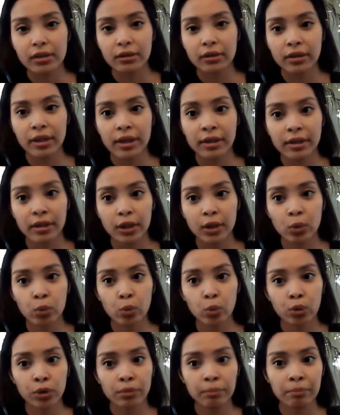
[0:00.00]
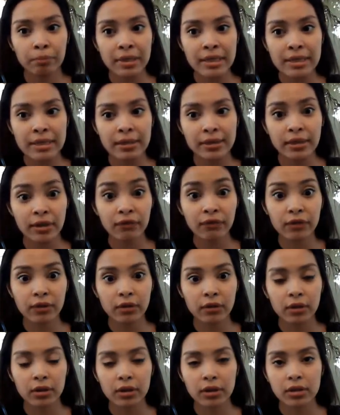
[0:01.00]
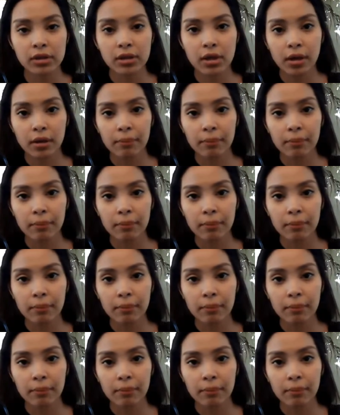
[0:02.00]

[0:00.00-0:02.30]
then it would be difficult